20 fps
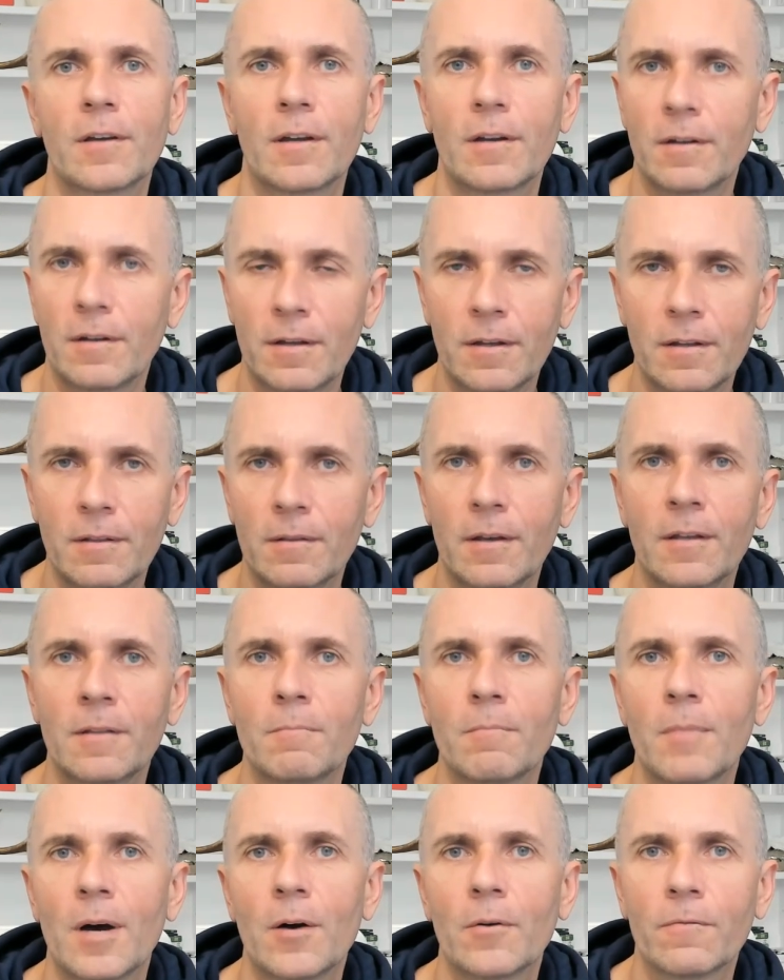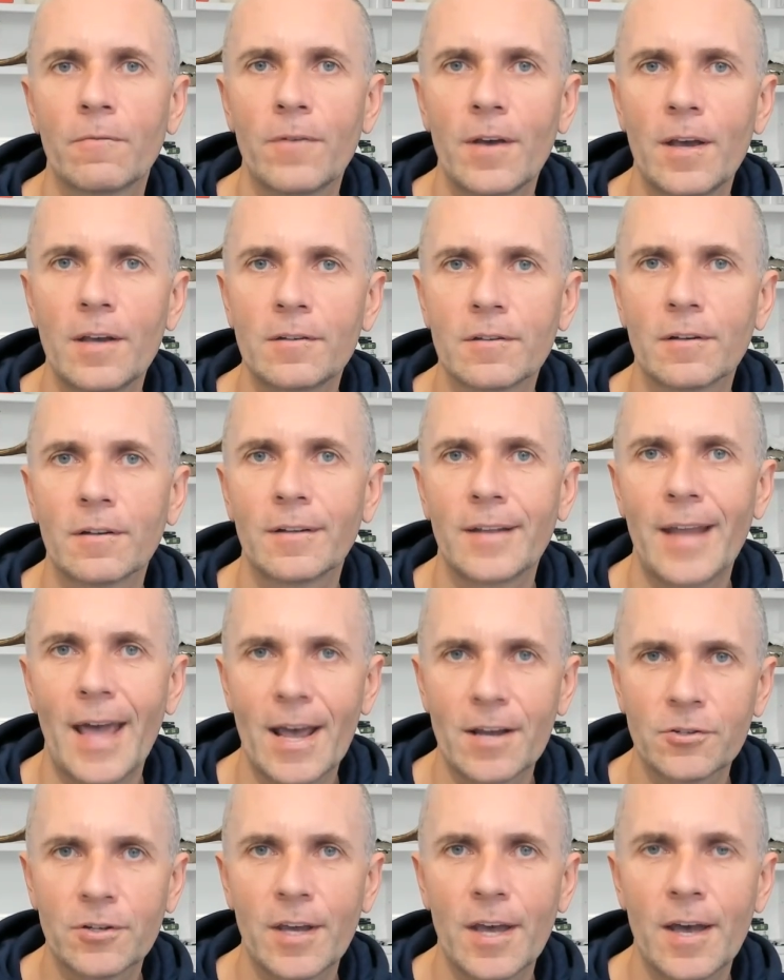and inbound-facing
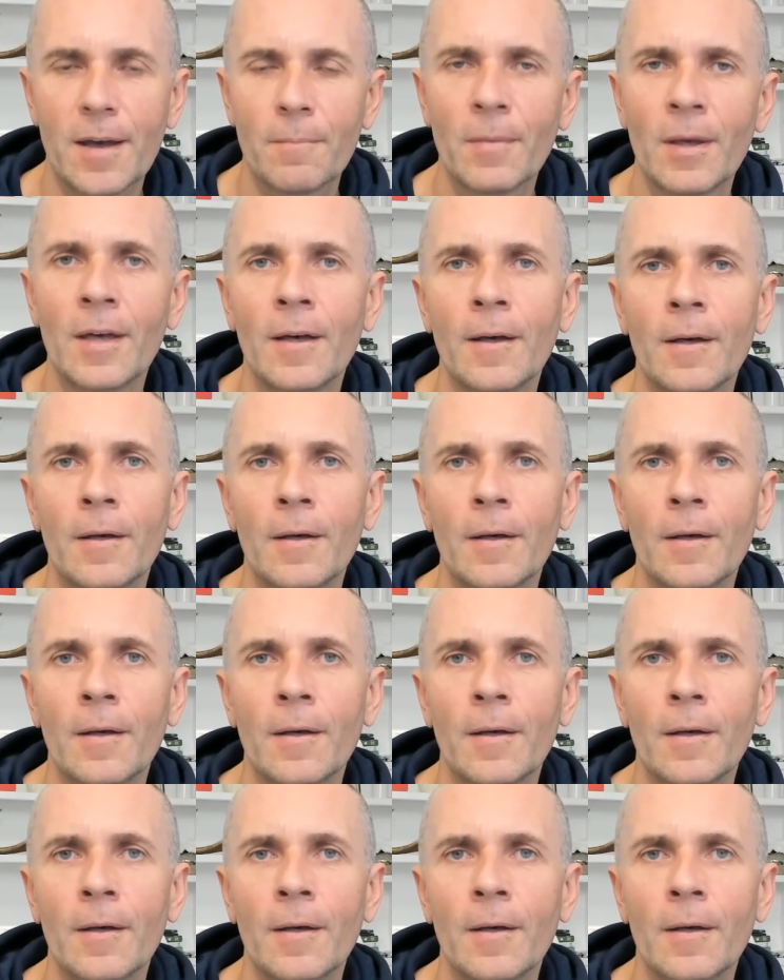dash cam